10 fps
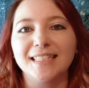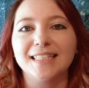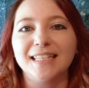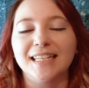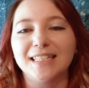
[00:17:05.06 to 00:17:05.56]
since
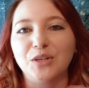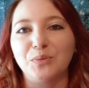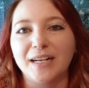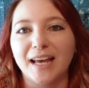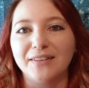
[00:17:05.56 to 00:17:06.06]
it's getting so
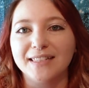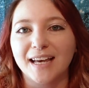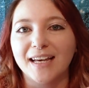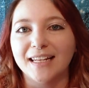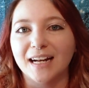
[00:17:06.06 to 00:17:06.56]
pretty
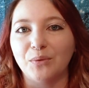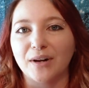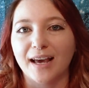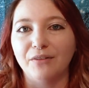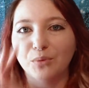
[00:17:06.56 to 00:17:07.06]
outside and I
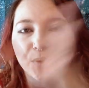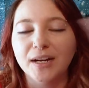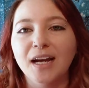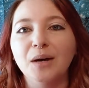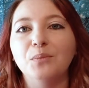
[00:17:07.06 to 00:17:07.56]
want to have more
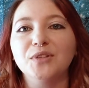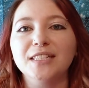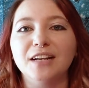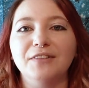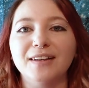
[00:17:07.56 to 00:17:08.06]
more
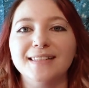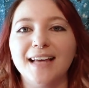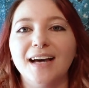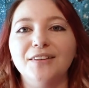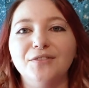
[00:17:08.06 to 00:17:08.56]
stuff
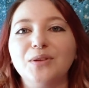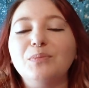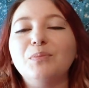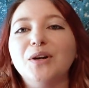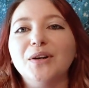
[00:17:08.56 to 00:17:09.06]
outside for the
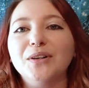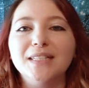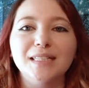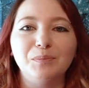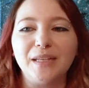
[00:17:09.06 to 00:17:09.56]

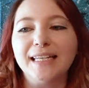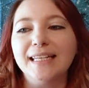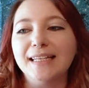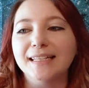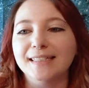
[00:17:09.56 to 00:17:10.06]
birds and the
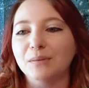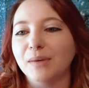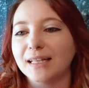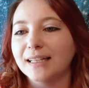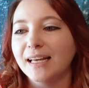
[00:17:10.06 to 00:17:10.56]
bees and
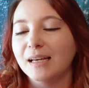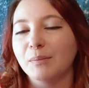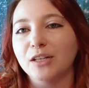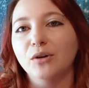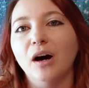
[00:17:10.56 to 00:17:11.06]
my,
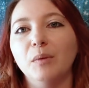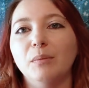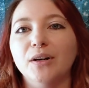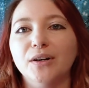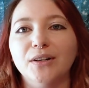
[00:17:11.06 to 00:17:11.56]
my little
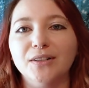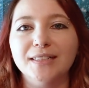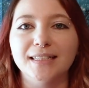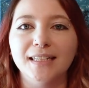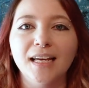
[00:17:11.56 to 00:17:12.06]

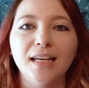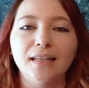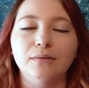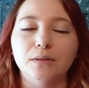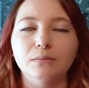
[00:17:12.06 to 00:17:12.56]
hummingbirds and,
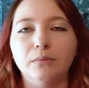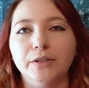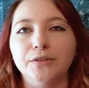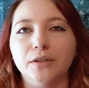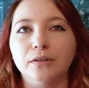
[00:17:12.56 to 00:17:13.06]
well,
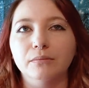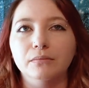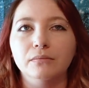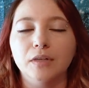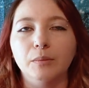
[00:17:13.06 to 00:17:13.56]
birds are
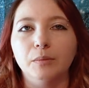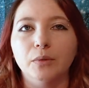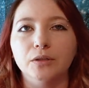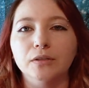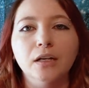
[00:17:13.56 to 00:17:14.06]

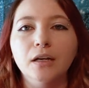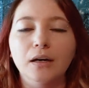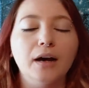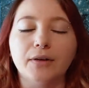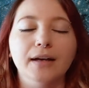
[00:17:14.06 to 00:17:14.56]
hummingbirds.
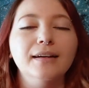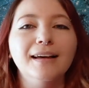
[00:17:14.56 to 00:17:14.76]
Okay.